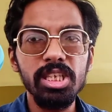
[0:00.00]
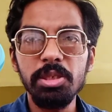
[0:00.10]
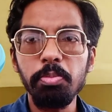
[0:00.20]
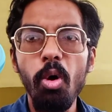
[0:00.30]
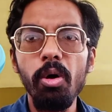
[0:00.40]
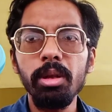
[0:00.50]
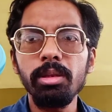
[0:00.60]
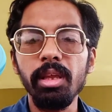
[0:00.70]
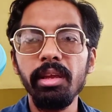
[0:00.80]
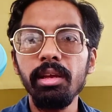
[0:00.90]

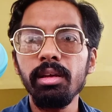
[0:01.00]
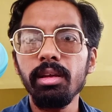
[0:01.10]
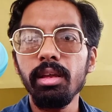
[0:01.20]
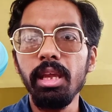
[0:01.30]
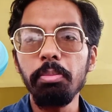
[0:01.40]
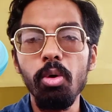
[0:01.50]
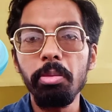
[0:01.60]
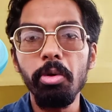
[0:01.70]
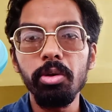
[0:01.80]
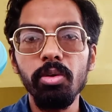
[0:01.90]
spawn thing in
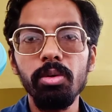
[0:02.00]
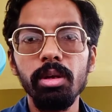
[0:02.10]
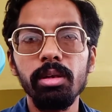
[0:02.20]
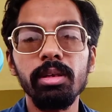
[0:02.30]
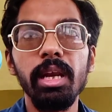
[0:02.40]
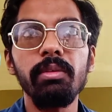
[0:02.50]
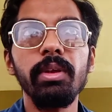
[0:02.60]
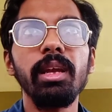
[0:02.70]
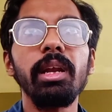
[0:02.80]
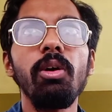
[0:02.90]
Pokemon Go that
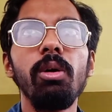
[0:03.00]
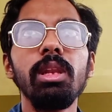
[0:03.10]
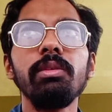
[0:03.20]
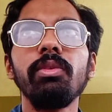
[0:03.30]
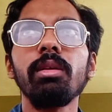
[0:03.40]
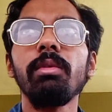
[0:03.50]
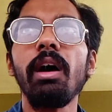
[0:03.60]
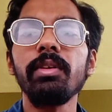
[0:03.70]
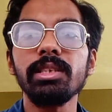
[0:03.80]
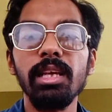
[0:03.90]
we get only for
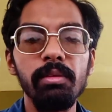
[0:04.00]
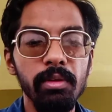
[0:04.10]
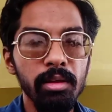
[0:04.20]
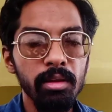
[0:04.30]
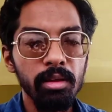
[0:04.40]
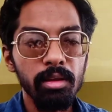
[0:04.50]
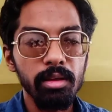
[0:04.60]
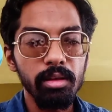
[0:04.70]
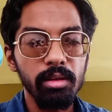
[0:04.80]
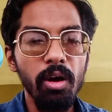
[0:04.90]
ourselves.
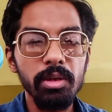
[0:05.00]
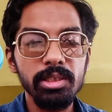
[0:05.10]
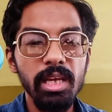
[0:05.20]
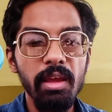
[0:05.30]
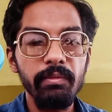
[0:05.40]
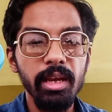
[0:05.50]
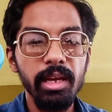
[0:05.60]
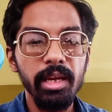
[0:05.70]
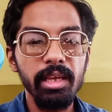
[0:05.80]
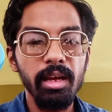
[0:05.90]
Now this time we are
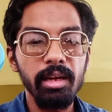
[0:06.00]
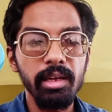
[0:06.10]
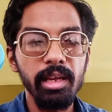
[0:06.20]
getting a